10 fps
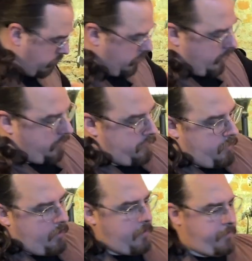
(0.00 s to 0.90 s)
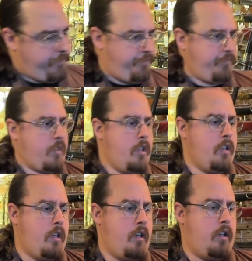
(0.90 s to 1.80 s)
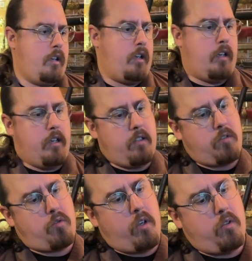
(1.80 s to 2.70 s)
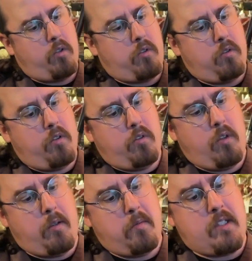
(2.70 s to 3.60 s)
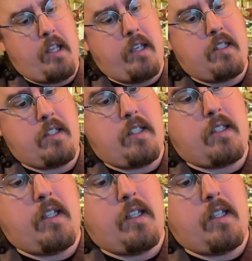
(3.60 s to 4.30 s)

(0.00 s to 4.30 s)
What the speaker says: we have here, let's try not to do any mistakes. This is the